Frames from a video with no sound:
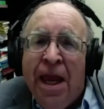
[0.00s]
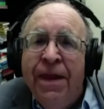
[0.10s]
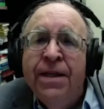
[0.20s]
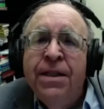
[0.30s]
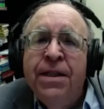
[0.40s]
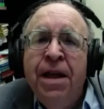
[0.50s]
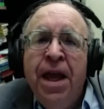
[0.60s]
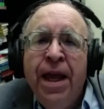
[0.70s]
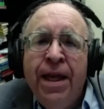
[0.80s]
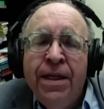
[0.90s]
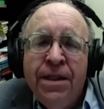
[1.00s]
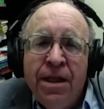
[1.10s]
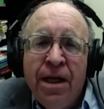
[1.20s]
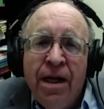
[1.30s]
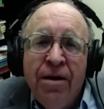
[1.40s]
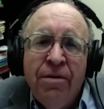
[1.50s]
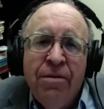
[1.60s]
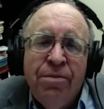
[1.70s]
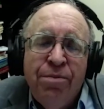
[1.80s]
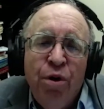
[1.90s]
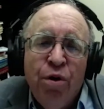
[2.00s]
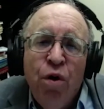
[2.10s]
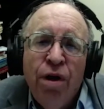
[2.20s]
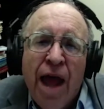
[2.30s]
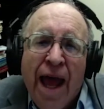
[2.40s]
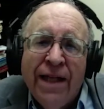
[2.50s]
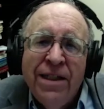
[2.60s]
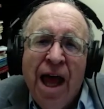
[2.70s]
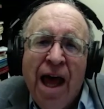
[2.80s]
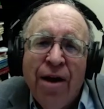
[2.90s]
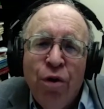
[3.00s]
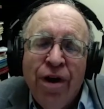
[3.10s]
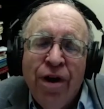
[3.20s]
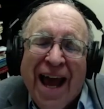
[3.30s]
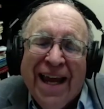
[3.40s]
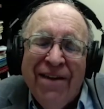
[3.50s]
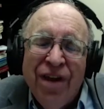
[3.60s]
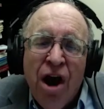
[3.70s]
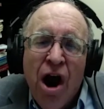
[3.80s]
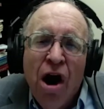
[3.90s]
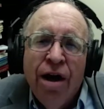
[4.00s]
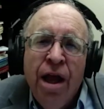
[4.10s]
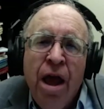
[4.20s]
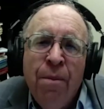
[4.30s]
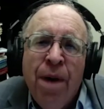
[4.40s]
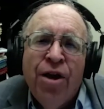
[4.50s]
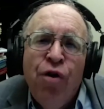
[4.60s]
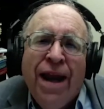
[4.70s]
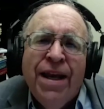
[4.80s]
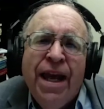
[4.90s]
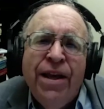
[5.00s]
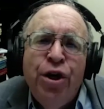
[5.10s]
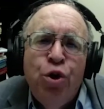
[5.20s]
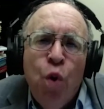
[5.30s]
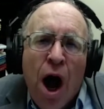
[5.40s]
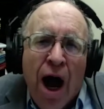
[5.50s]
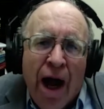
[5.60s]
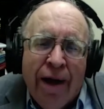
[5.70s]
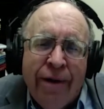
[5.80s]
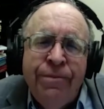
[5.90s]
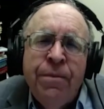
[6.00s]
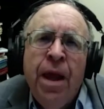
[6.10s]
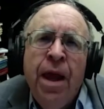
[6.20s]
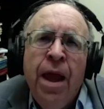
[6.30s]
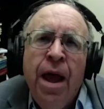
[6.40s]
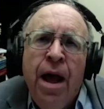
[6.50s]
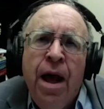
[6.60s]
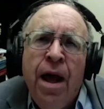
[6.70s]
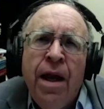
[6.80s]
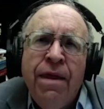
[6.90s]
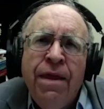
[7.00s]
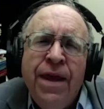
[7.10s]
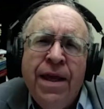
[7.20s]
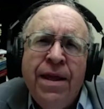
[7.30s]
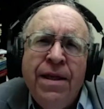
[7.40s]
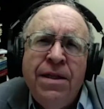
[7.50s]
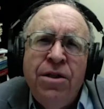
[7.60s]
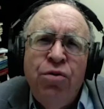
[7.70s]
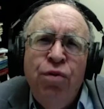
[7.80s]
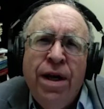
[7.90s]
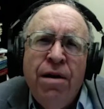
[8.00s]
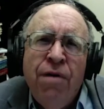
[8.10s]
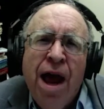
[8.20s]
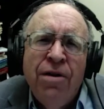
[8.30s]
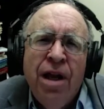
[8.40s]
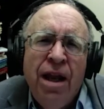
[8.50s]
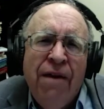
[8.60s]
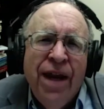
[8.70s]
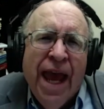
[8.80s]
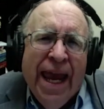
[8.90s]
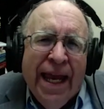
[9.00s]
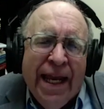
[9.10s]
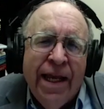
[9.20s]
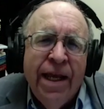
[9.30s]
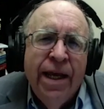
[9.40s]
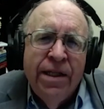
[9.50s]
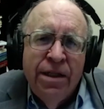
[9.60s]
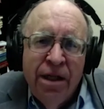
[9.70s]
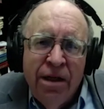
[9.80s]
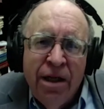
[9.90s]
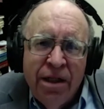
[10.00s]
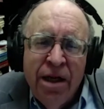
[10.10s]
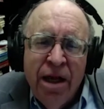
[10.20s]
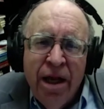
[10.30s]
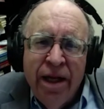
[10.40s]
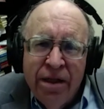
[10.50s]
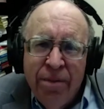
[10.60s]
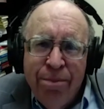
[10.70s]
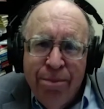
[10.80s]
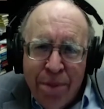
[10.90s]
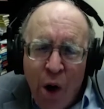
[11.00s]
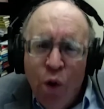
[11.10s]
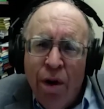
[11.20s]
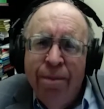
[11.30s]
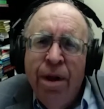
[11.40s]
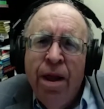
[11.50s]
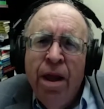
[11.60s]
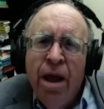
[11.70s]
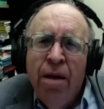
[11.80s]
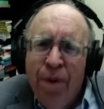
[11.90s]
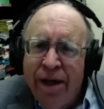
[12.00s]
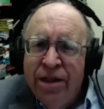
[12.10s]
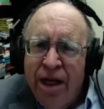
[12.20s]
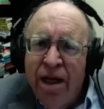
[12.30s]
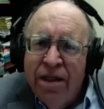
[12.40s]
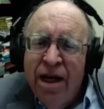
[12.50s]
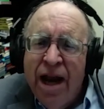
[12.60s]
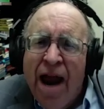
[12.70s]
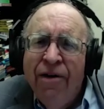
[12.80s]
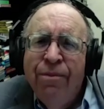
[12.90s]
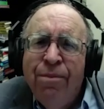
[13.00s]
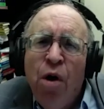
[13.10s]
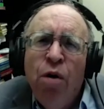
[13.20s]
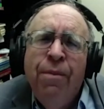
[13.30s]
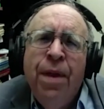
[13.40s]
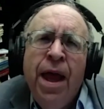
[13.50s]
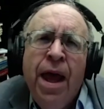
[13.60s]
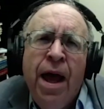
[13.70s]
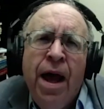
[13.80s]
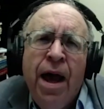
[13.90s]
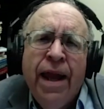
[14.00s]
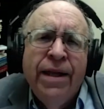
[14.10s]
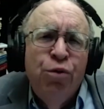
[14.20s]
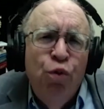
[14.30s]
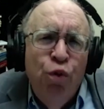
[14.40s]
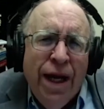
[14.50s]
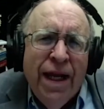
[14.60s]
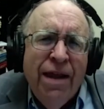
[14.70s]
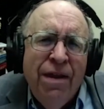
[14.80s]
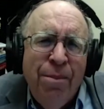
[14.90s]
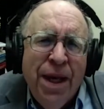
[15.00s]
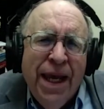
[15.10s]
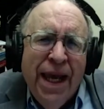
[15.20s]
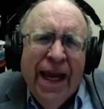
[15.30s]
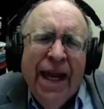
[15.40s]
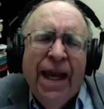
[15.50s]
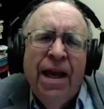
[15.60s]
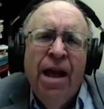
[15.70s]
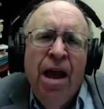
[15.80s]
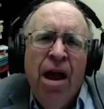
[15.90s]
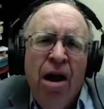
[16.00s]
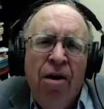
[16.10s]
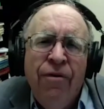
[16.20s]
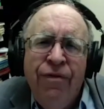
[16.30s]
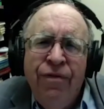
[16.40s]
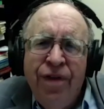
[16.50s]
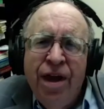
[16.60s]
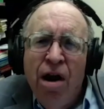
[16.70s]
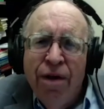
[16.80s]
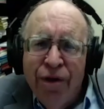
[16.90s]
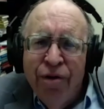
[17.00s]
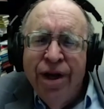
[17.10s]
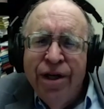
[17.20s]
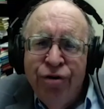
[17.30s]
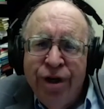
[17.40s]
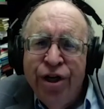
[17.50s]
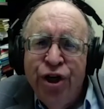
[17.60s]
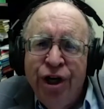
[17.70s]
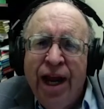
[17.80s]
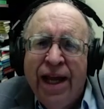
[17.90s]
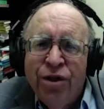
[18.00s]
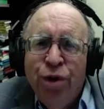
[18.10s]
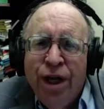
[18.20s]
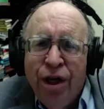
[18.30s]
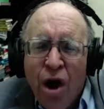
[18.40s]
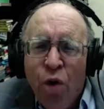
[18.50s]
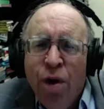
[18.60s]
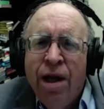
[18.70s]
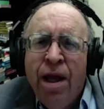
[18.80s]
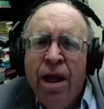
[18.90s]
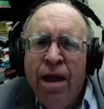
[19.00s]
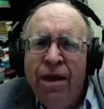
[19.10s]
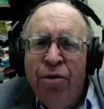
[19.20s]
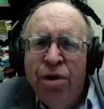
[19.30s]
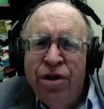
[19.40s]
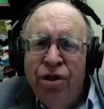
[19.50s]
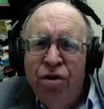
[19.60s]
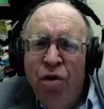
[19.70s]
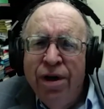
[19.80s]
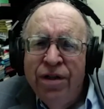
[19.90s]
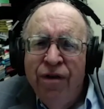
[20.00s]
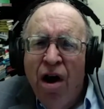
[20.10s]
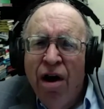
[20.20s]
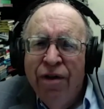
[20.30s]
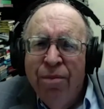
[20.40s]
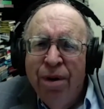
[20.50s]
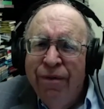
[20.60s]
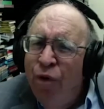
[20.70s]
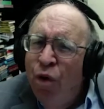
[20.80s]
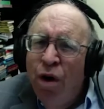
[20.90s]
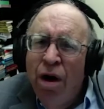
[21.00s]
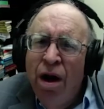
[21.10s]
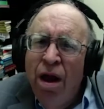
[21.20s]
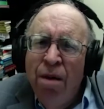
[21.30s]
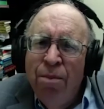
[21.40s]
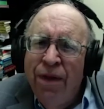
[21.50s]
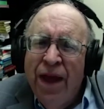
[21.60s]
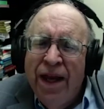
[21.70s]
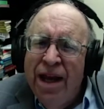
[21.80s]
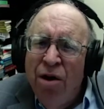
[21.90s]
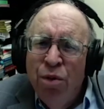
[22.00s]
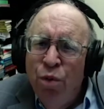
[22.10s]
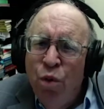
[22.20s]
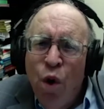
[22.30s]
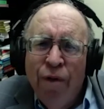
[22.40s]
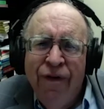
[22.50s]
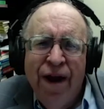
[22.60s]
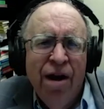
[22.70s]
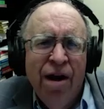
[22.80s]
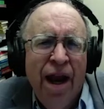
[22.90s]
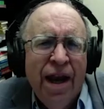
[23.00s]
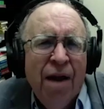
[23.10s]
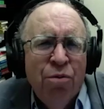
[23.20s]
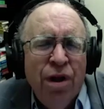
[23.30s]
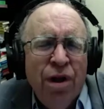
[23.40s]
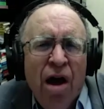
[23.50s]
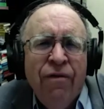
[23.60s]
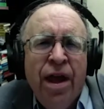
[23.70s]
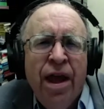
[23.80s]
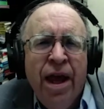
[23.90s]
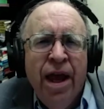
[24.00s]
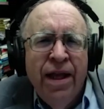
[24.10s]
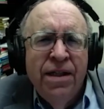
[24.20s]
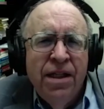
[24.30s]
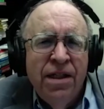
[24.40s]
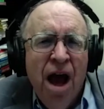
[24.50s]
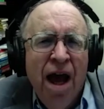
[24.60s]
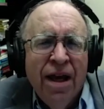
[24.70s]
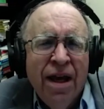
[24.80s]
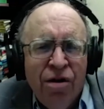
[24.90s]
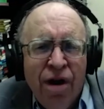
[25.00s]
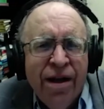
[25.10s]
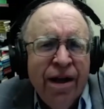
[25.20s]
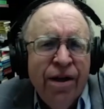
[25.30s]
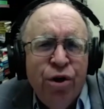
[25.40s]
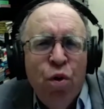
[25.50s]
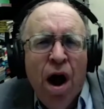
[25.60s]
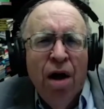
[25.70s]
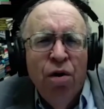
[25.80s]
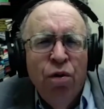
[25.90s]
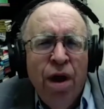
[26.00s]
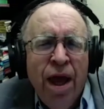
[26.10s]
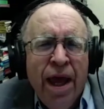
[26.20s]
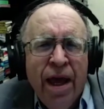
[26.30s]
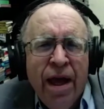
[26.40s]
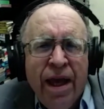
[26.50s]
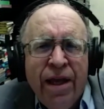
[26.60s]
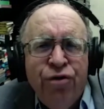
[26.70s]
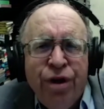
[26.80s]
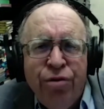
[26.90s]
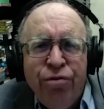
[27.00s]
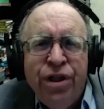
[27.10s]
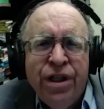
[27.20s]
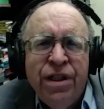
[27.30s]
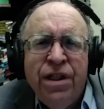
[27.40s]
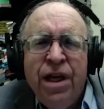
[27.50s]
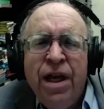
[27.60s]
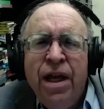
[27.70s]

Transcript: in this is a book called Lancelot or the Knight of the Cart by Chrétien de Troyes. And I think this is written around 1180. It's a poem, but it's a narrative poem, and it's really the beginning of the Arthurian tradition as we know it. There were stories of Arthur before, but they dealt with warfare and not with love. It's this guy, Chrétien de Troyes, who introduces